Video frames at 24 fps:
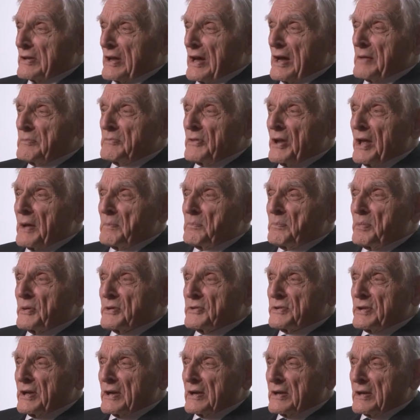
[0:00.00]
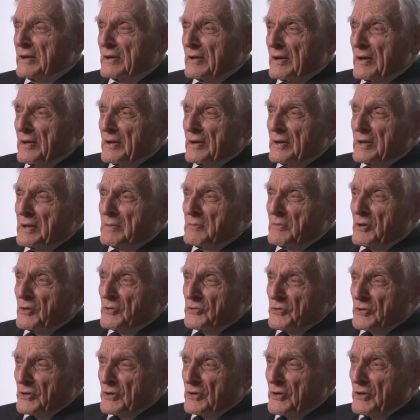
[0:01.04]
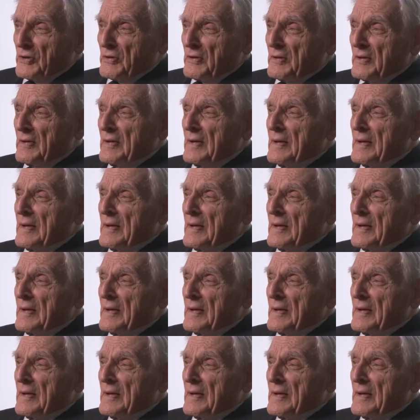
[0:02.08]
I'm not particularly musical,